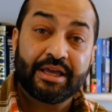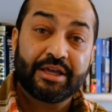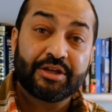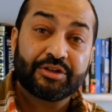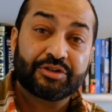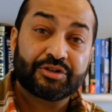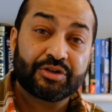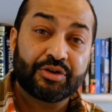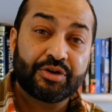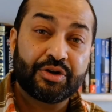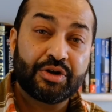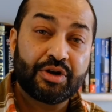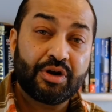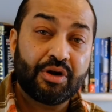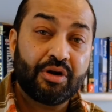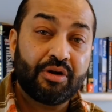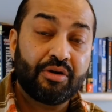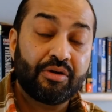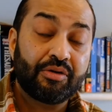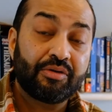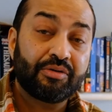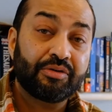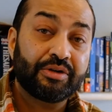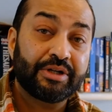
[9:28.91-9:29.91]
So
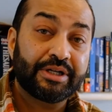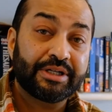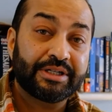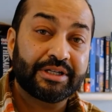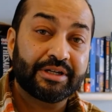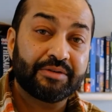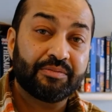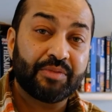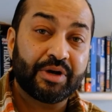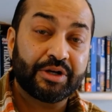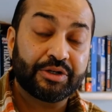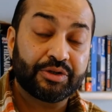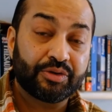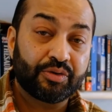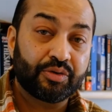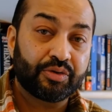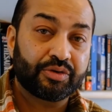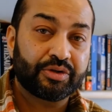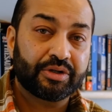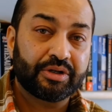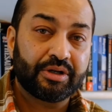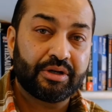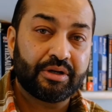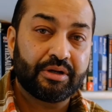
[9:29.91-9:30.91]
not only did my
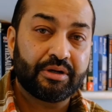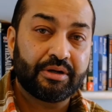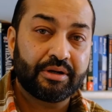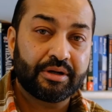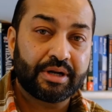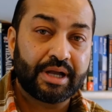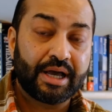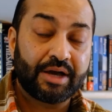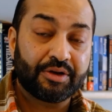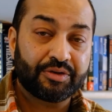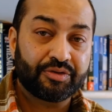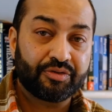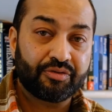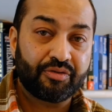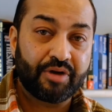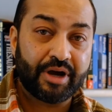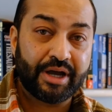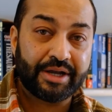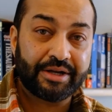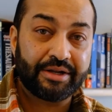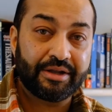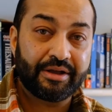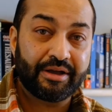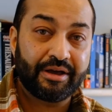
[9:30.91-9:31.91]
daughter learn how to
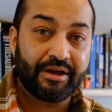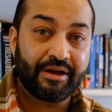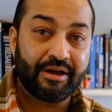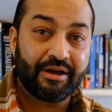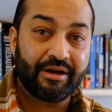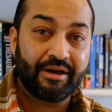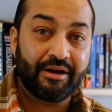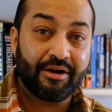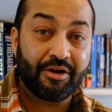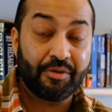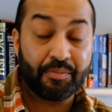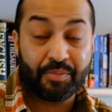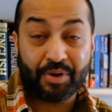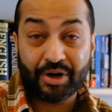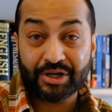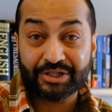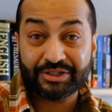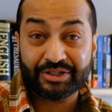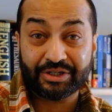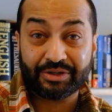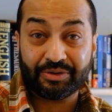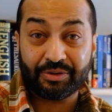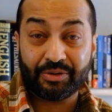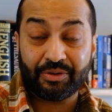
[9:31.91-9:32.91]
ride a
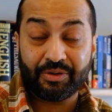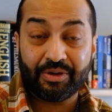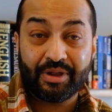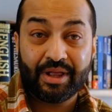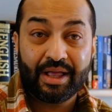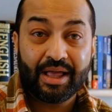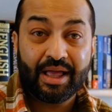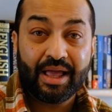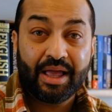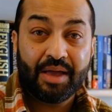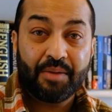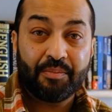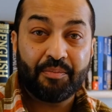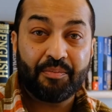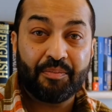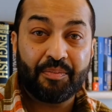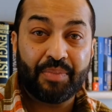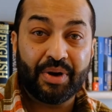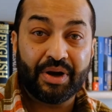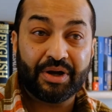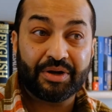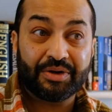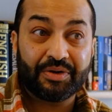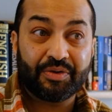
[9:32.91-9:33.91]
bicycle,
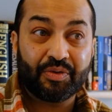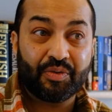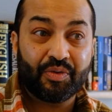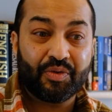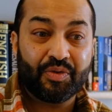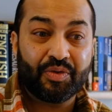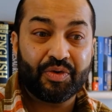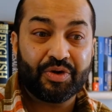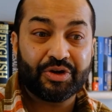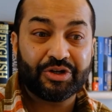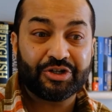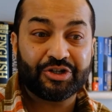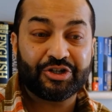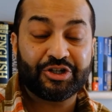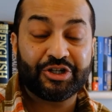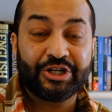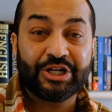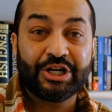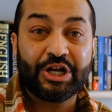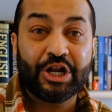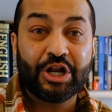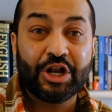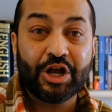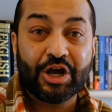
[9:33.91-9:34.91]
but
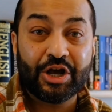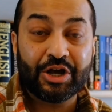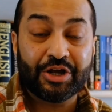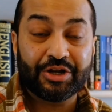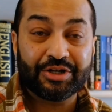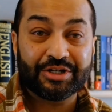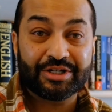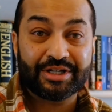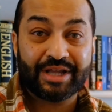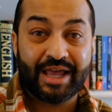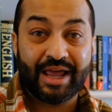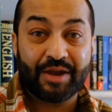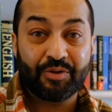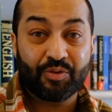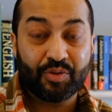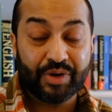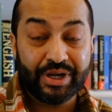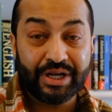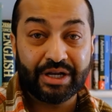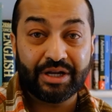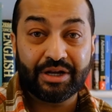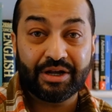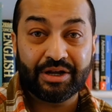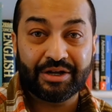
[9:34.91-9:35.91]
she learned, and
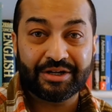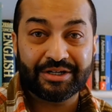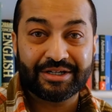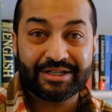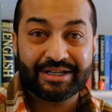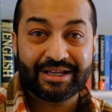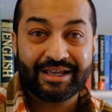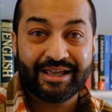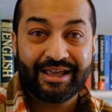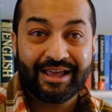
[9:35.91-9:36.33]
we learned,